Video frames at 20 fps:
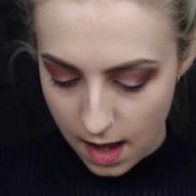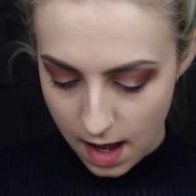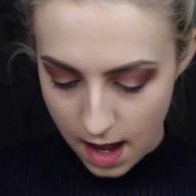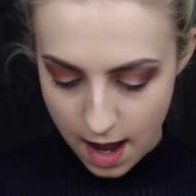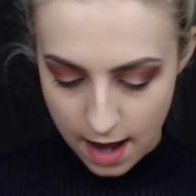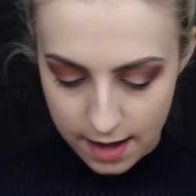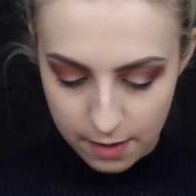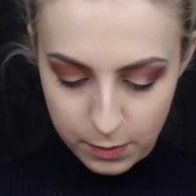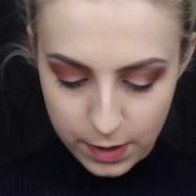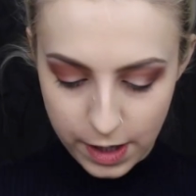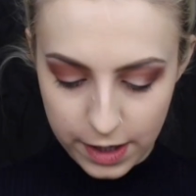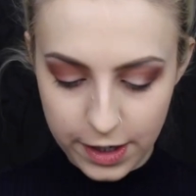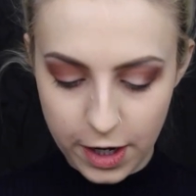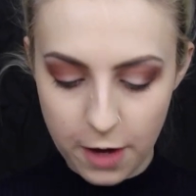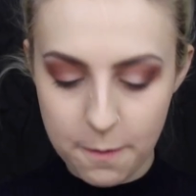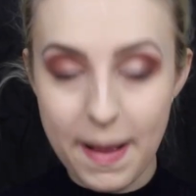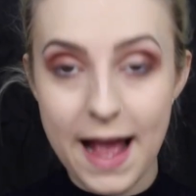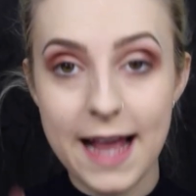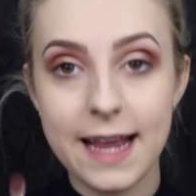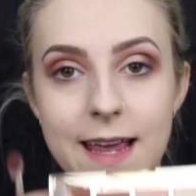And I'm going to
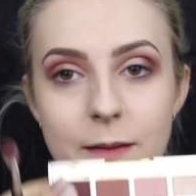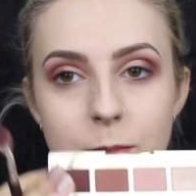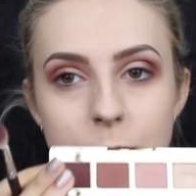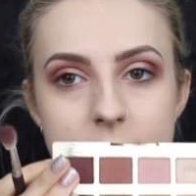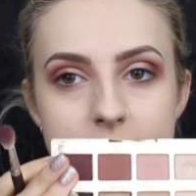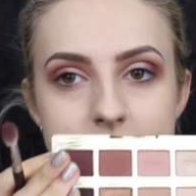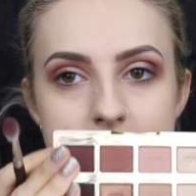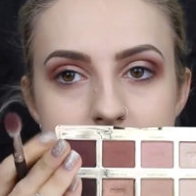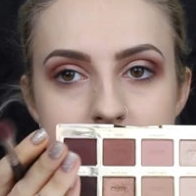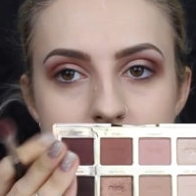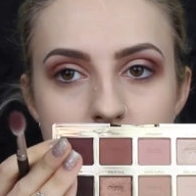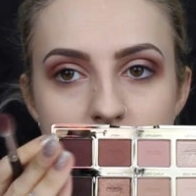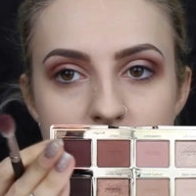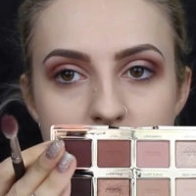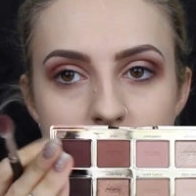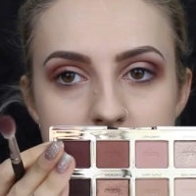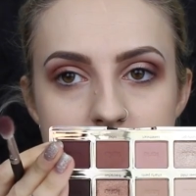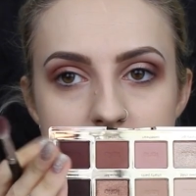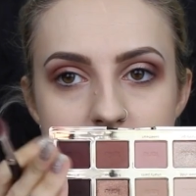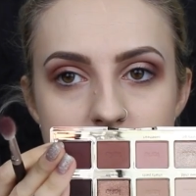go back in with Leader,
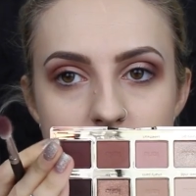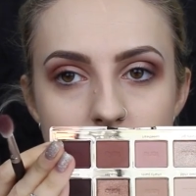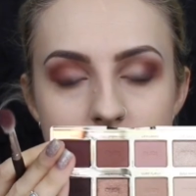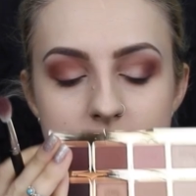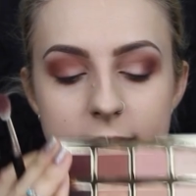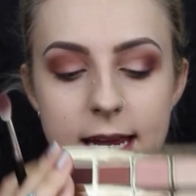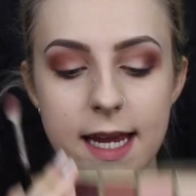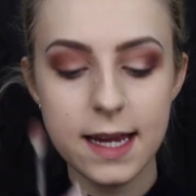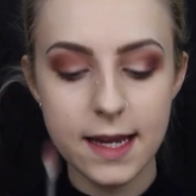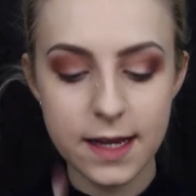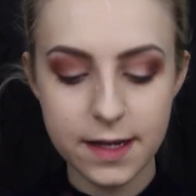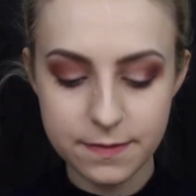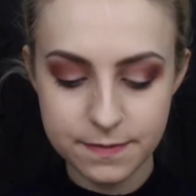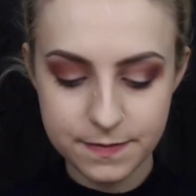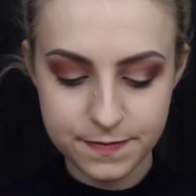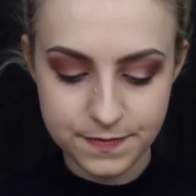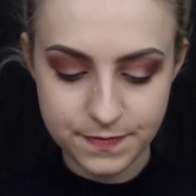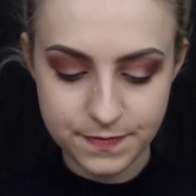which was this one here.